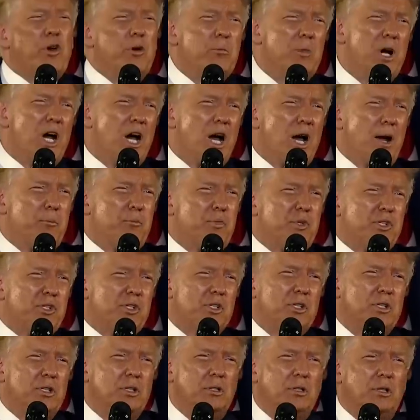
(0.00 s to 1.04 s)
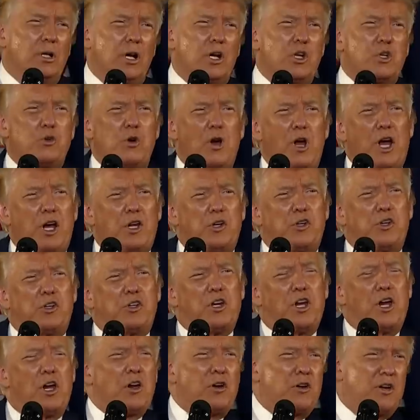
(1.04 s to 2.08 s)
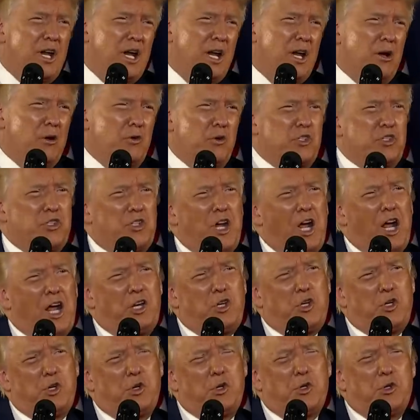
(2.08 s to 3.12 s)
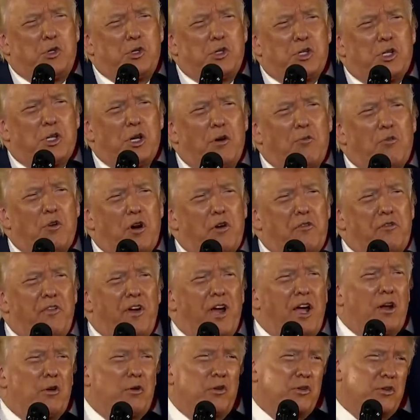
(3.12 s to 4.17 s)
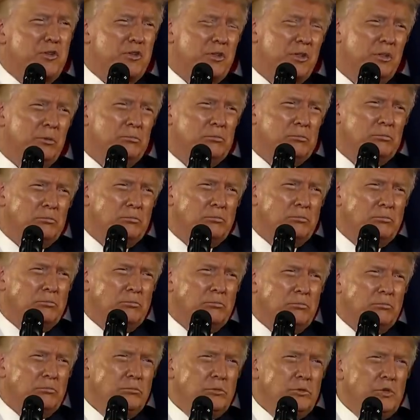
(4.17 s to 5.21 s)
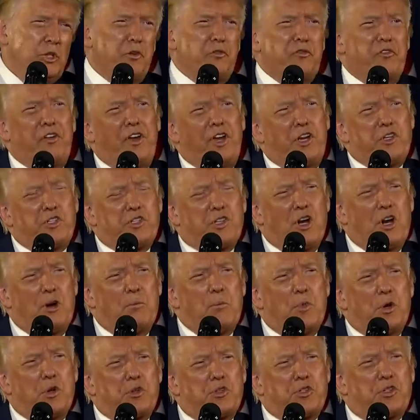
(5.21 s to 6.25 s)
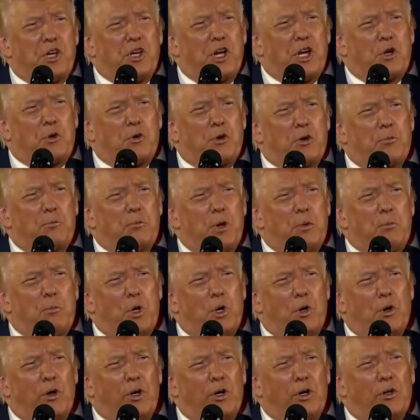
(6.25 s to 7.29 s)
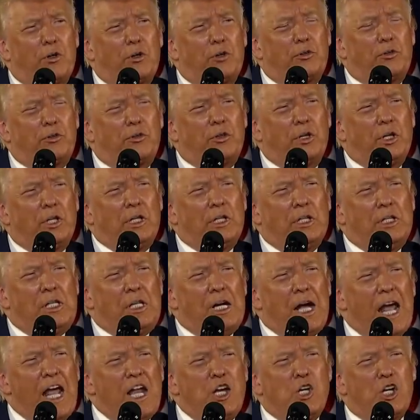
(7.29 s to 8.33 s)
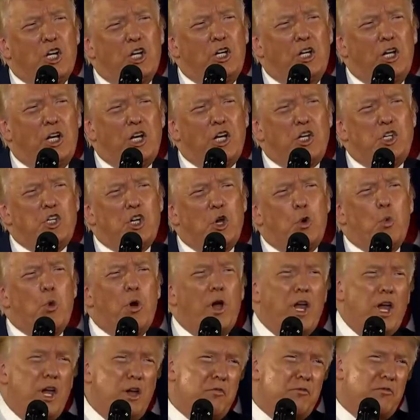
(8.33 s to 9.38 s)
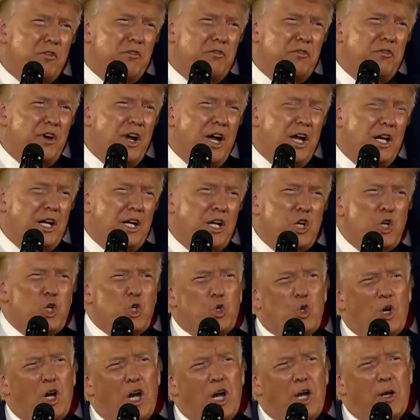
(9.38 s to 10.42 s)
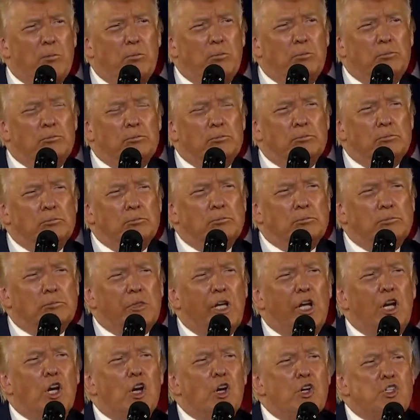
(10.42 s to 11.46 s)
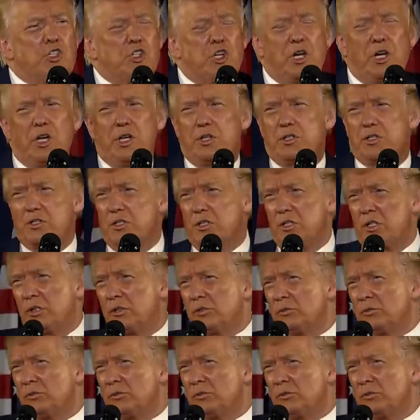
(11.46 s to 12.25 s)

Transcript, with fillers: mobs are trying to tear down statues of our founders, deface our most sacred memorials, and unleash a wave of violent crime in our cities.